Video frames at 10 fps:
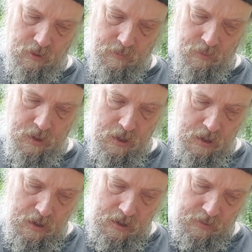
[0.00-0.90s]

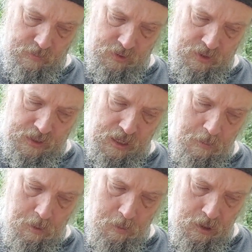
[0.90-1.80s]
the
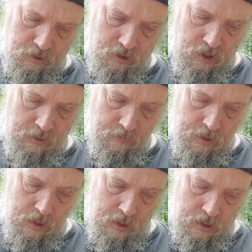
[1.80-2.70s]
capability
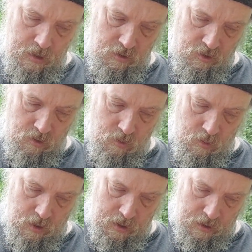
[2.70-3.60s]
to